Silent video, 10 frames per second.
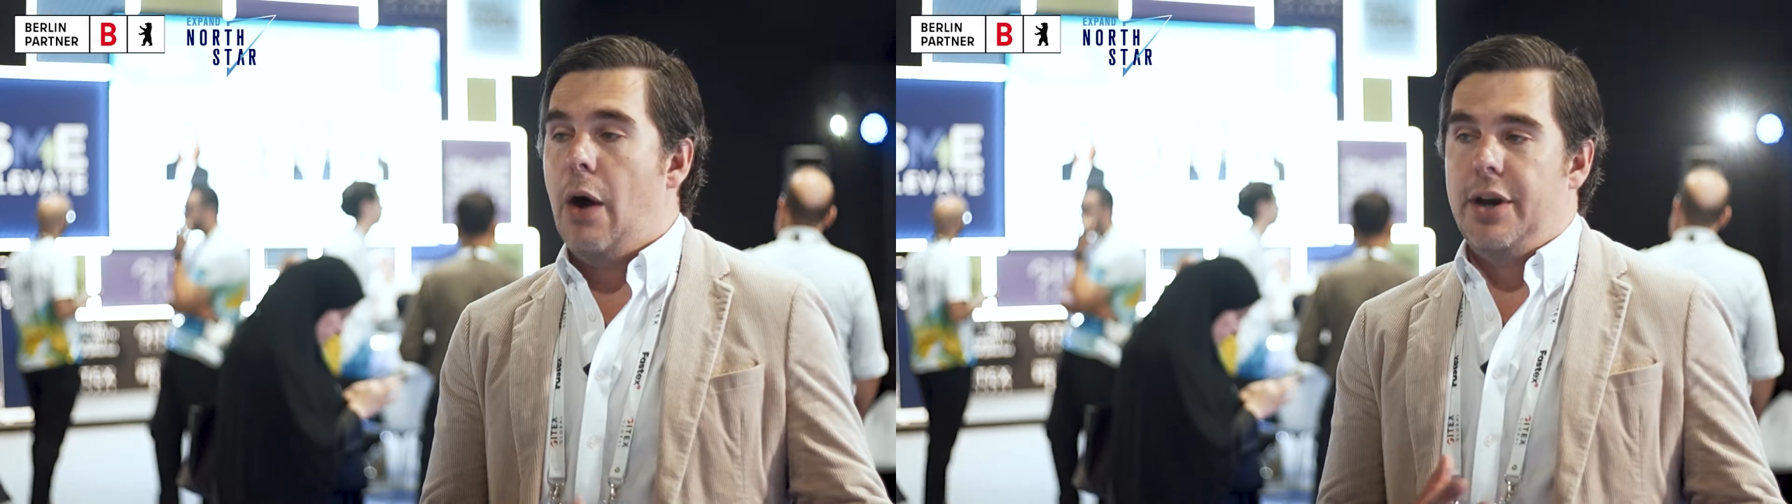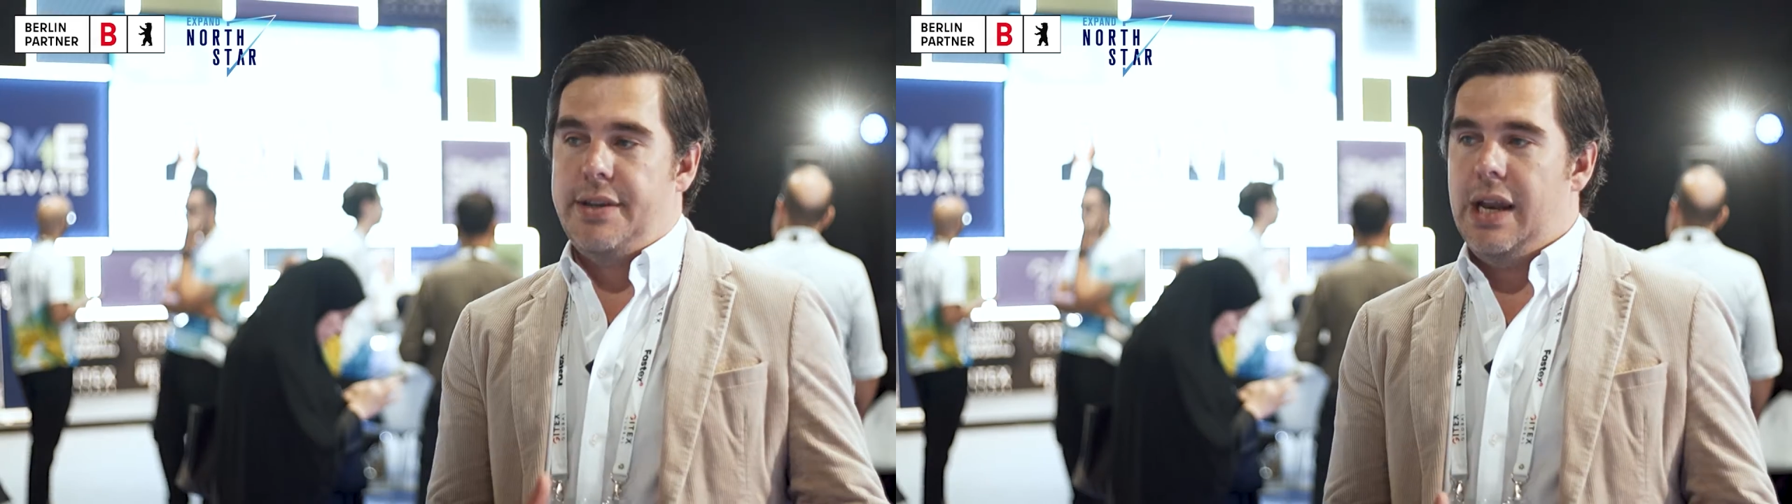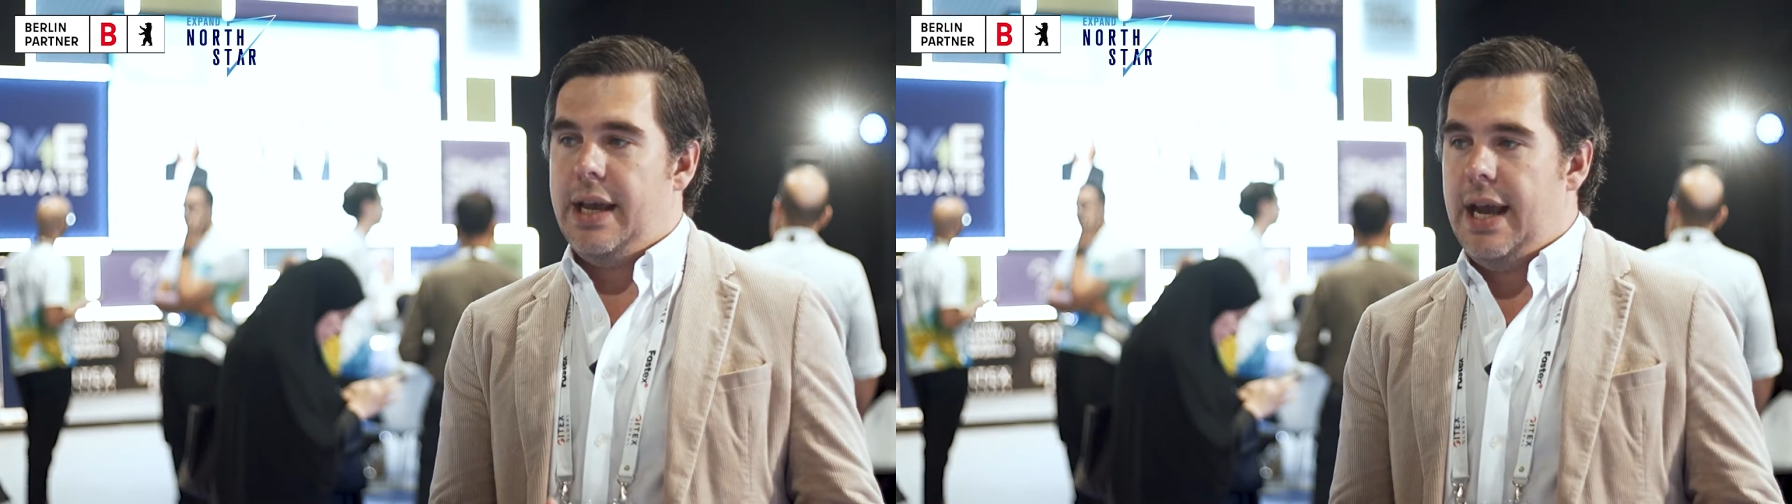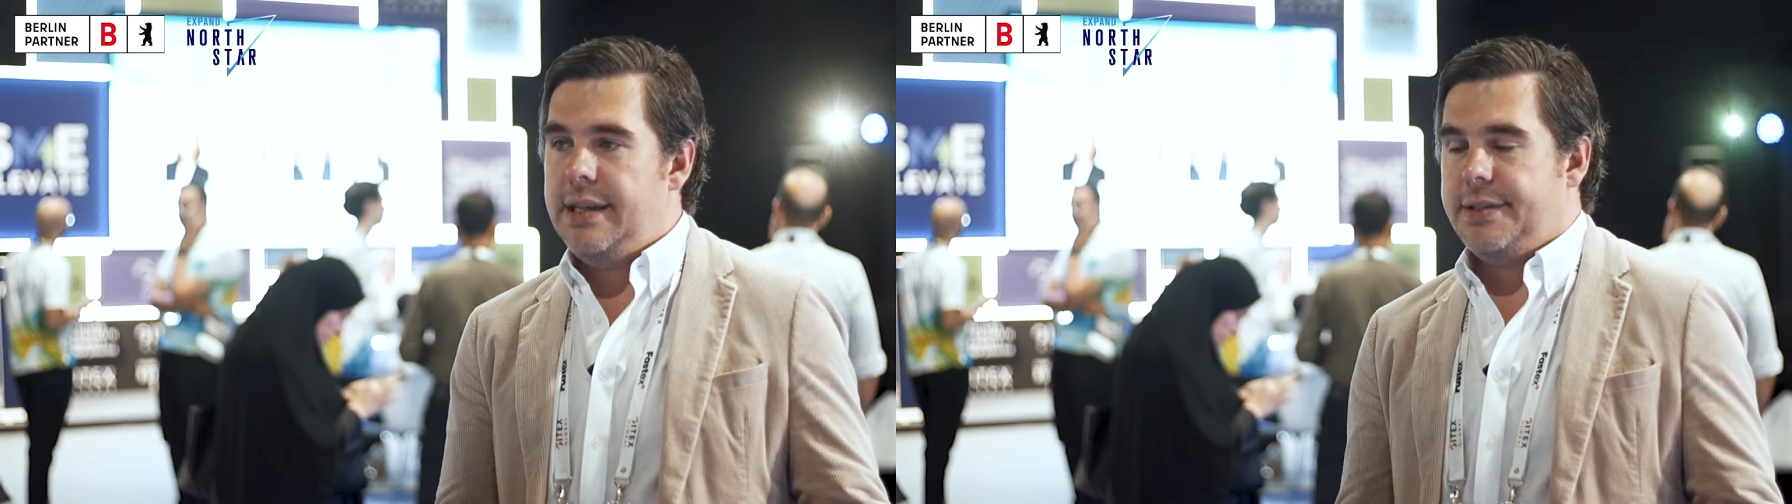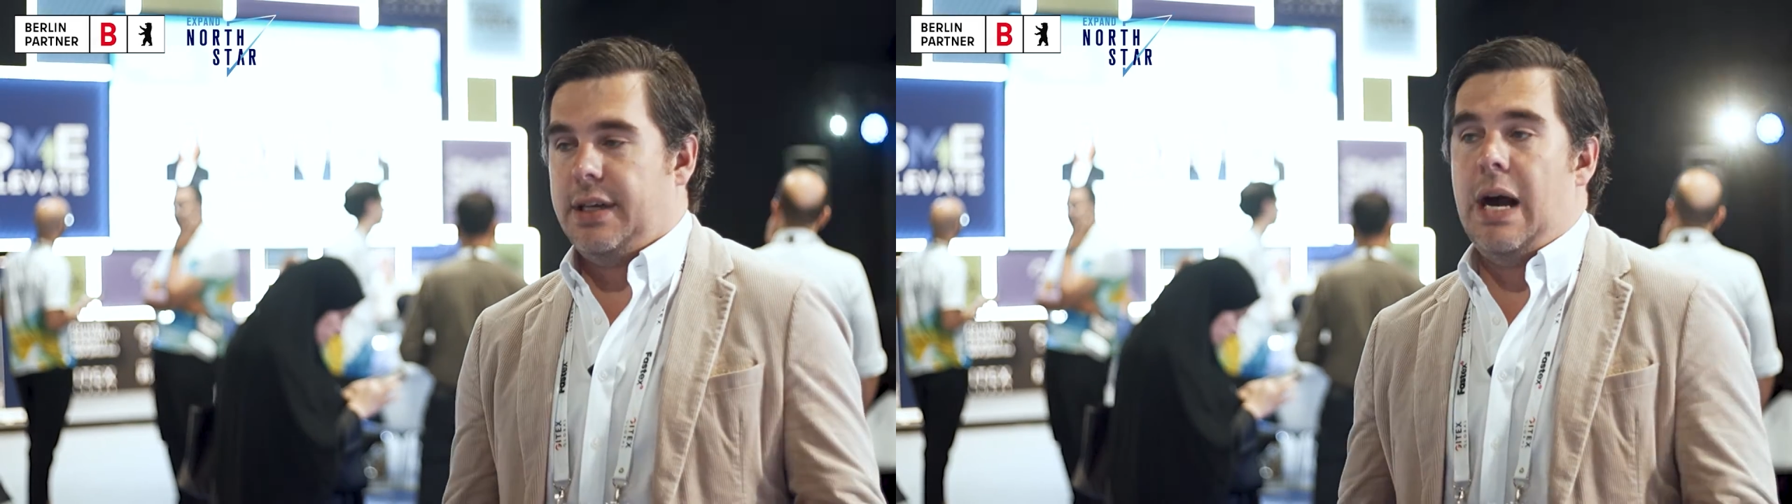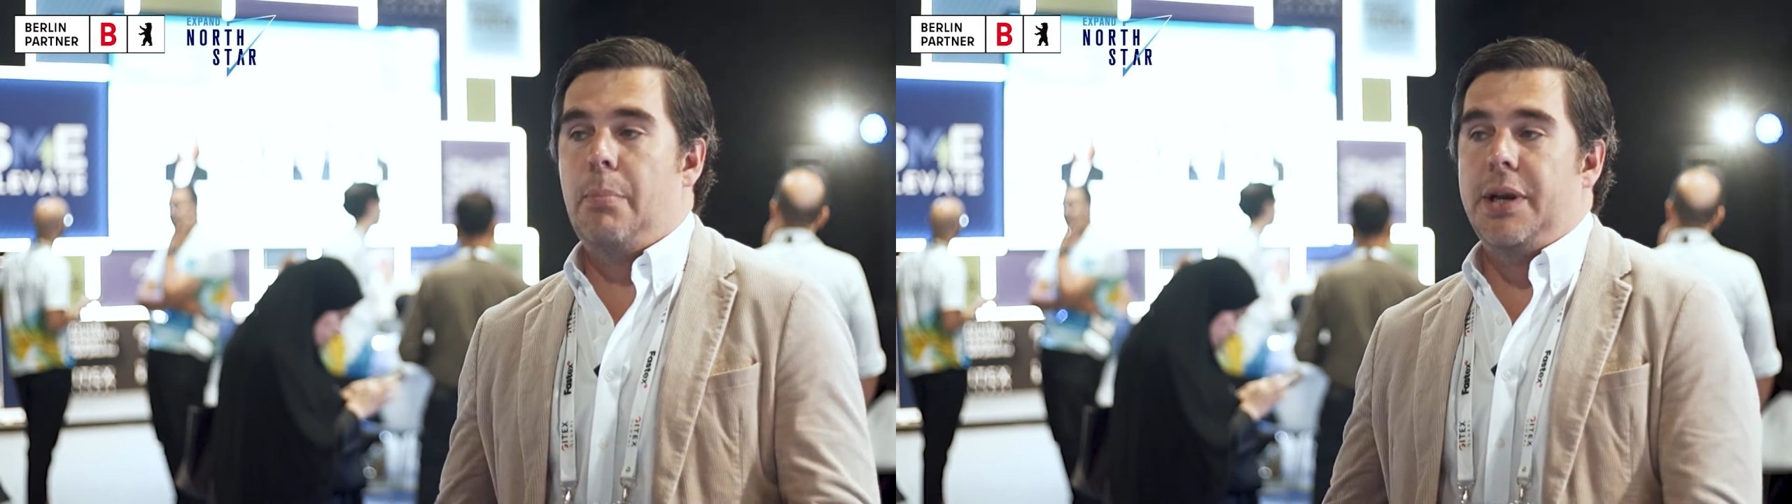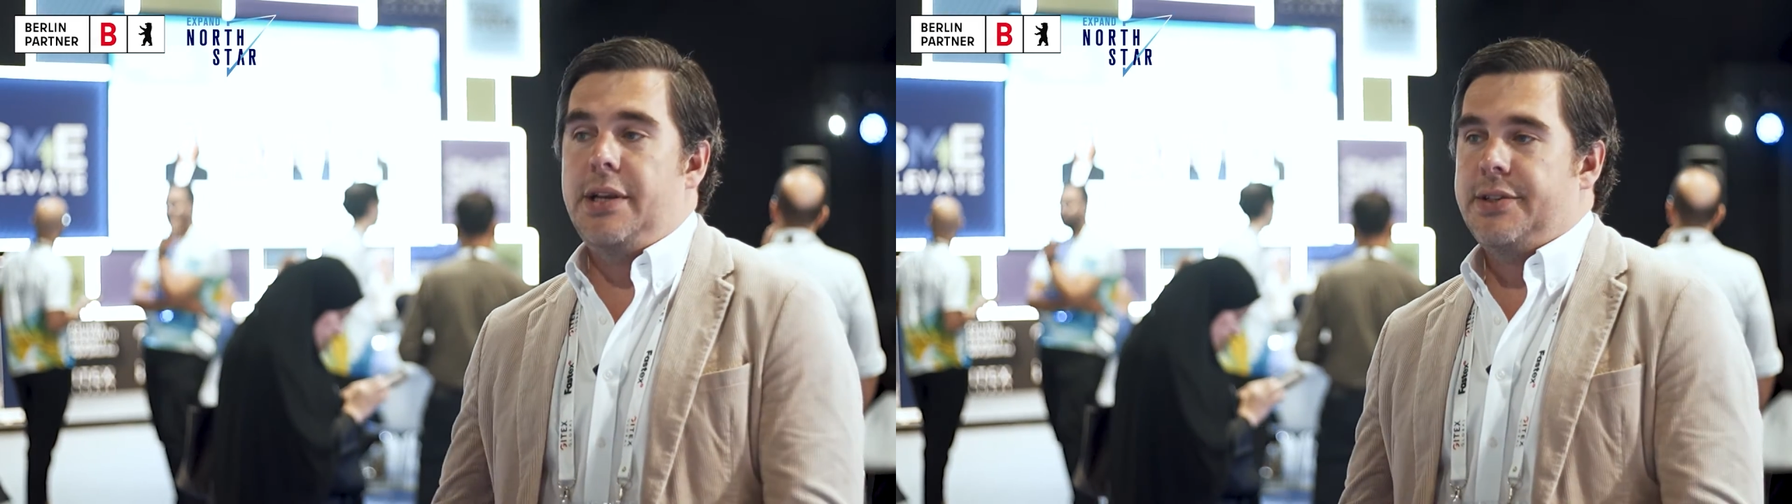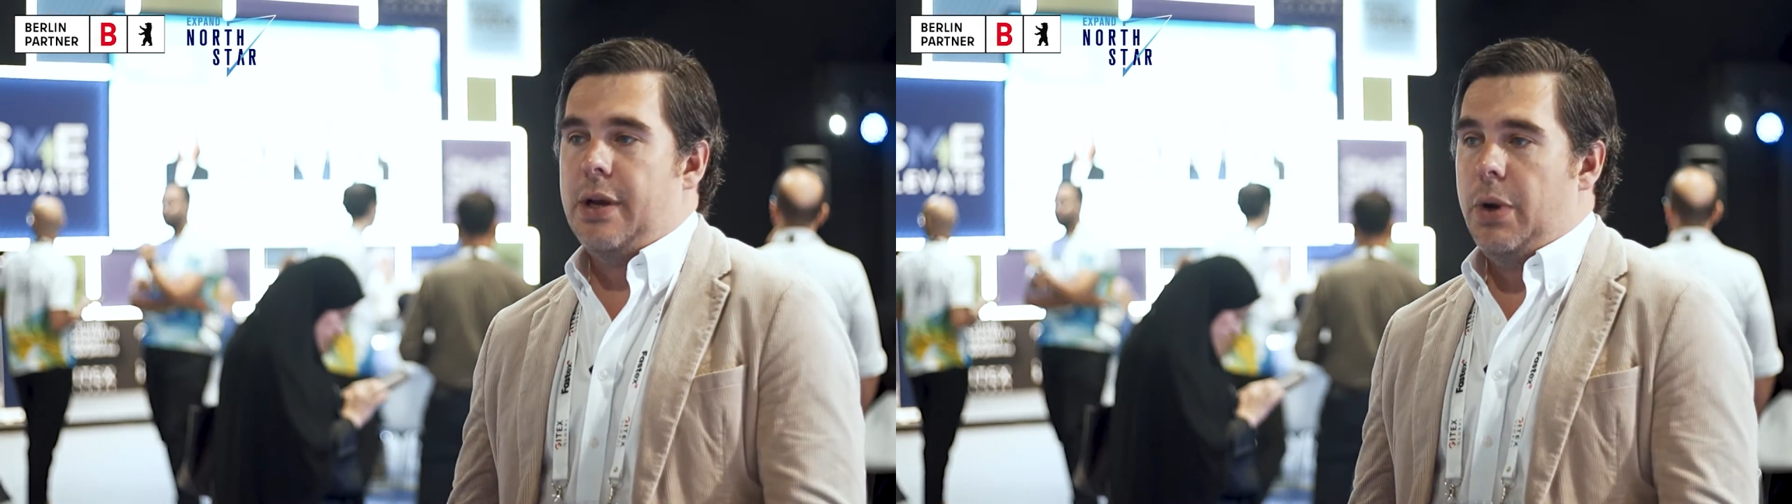Our delegates, the companies that